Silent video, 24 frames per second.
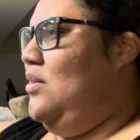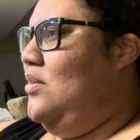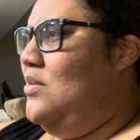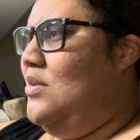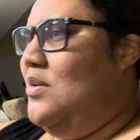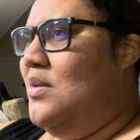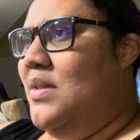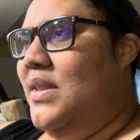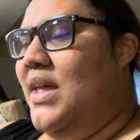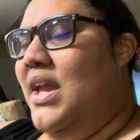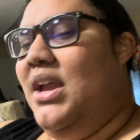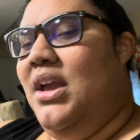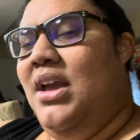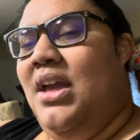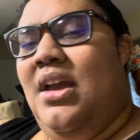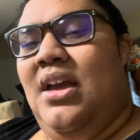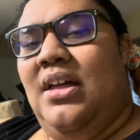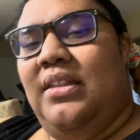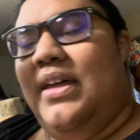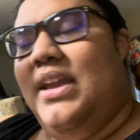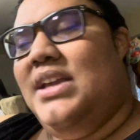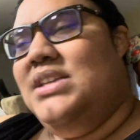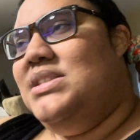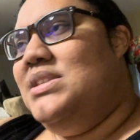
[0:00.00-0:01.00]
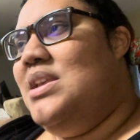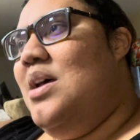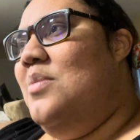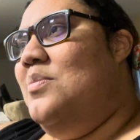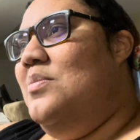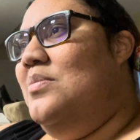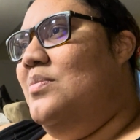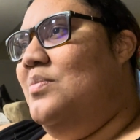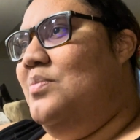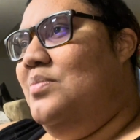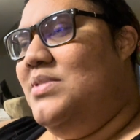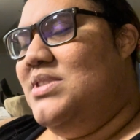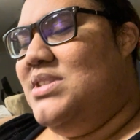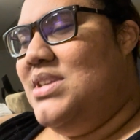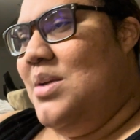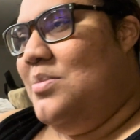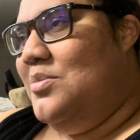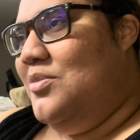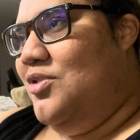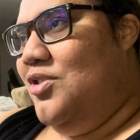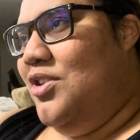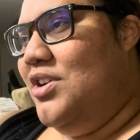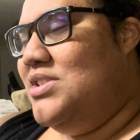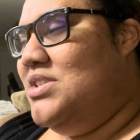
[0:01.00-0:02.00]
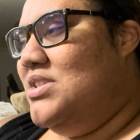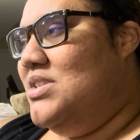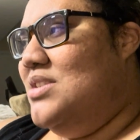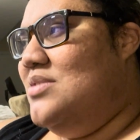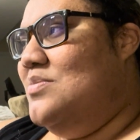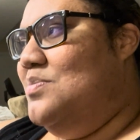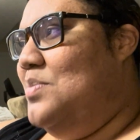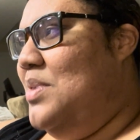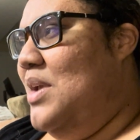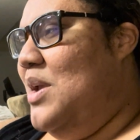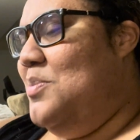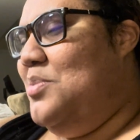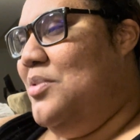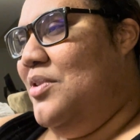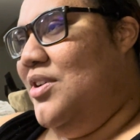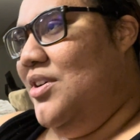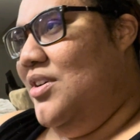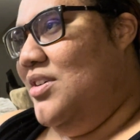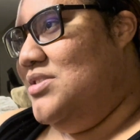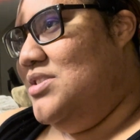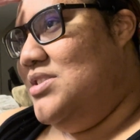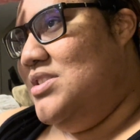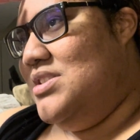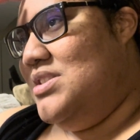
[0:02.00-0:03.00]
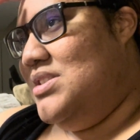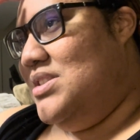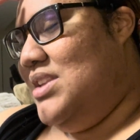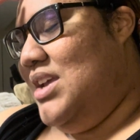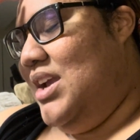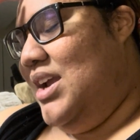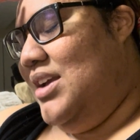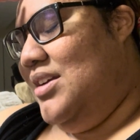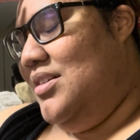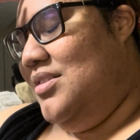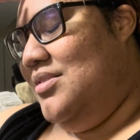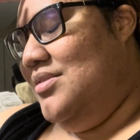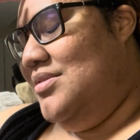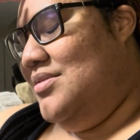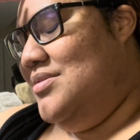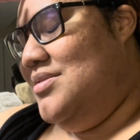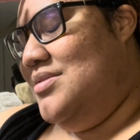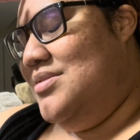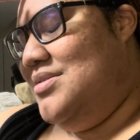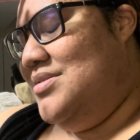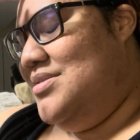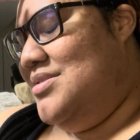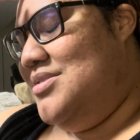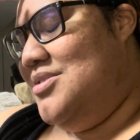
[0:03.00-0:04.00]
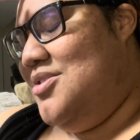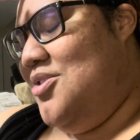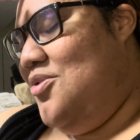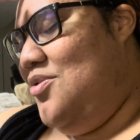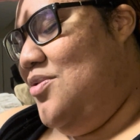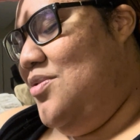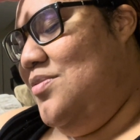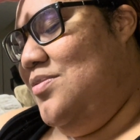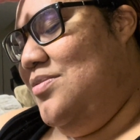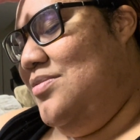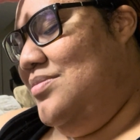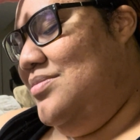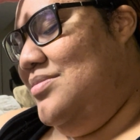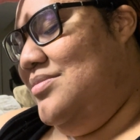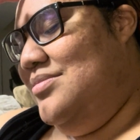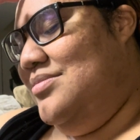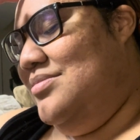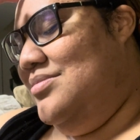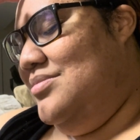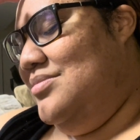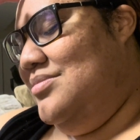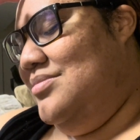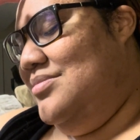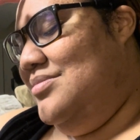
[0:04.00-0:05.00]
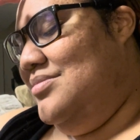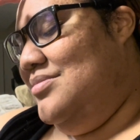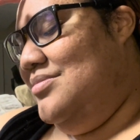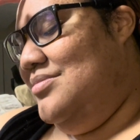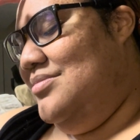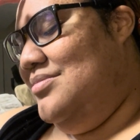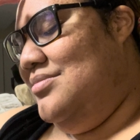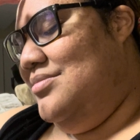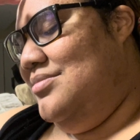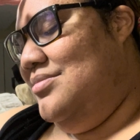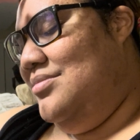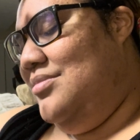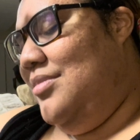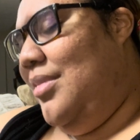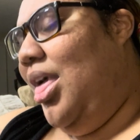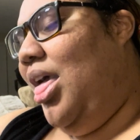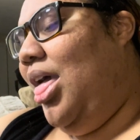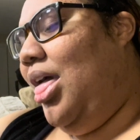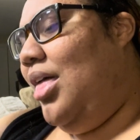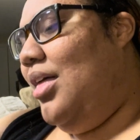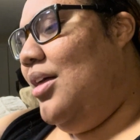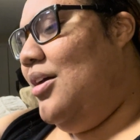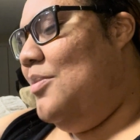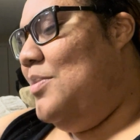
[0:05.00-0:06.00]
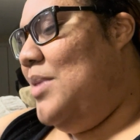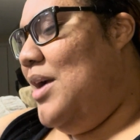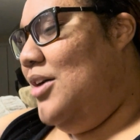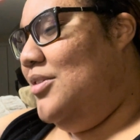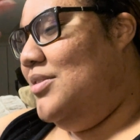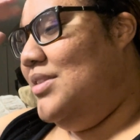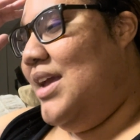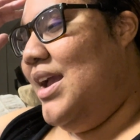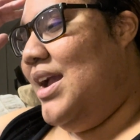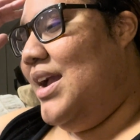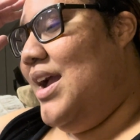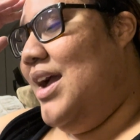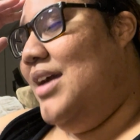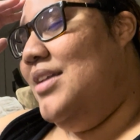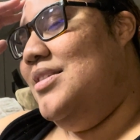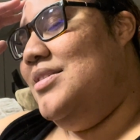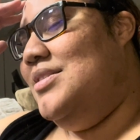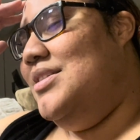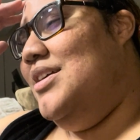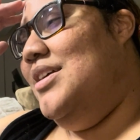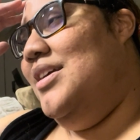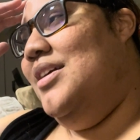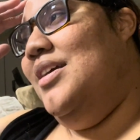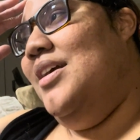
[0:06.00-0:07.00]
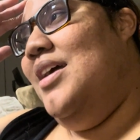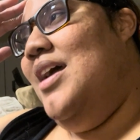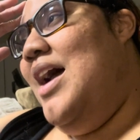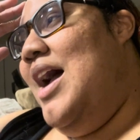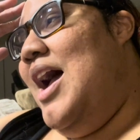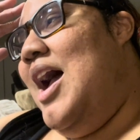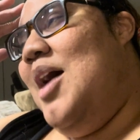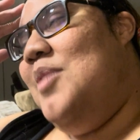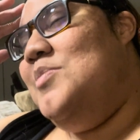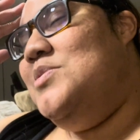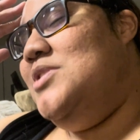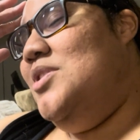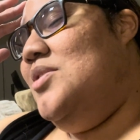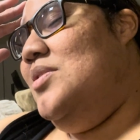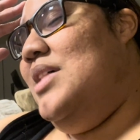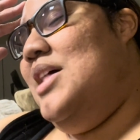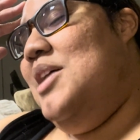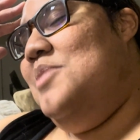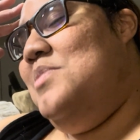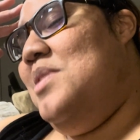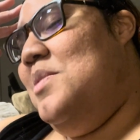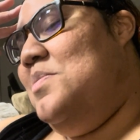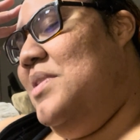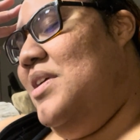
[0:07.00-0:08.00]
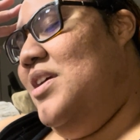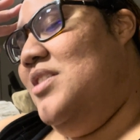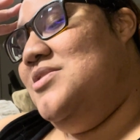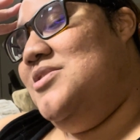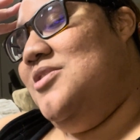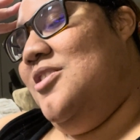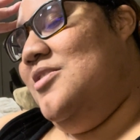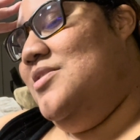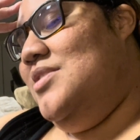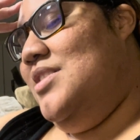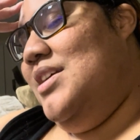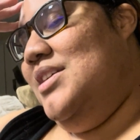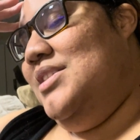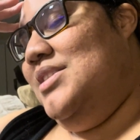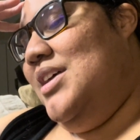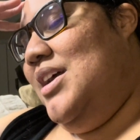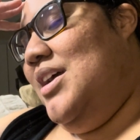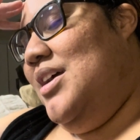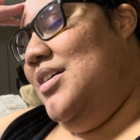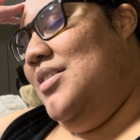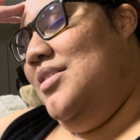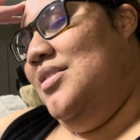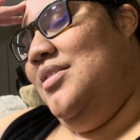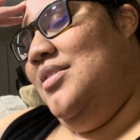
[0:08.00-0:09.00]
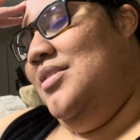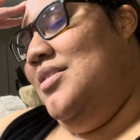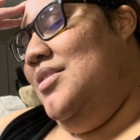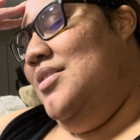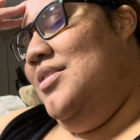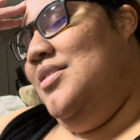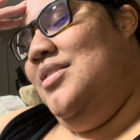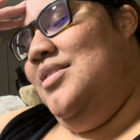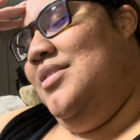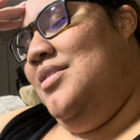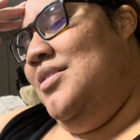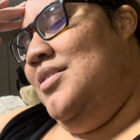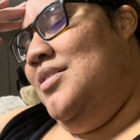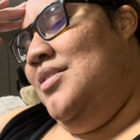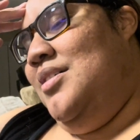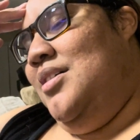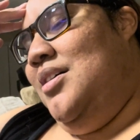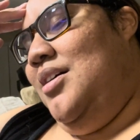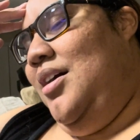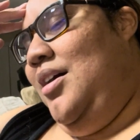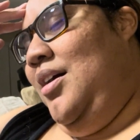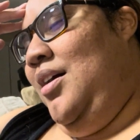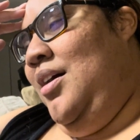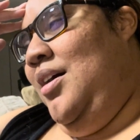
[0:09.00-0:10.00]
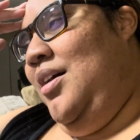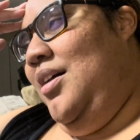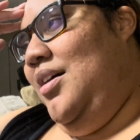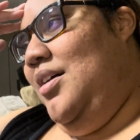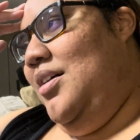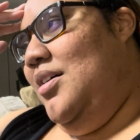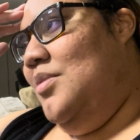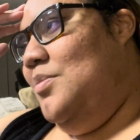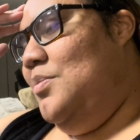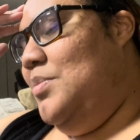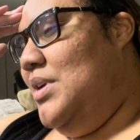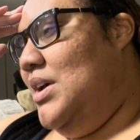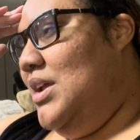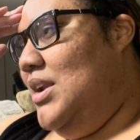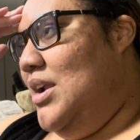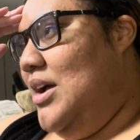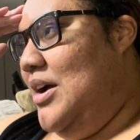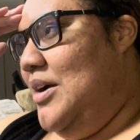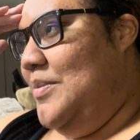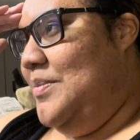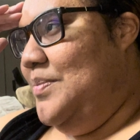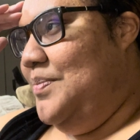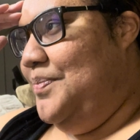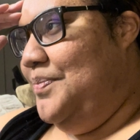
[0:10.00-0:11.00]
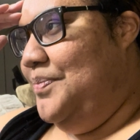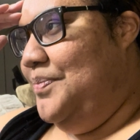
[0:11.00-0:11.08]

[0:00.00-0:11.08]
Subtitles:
blah blah. Like some Christian people are just like so about that kind of thing. I'm so glad my parents aren't like that. But what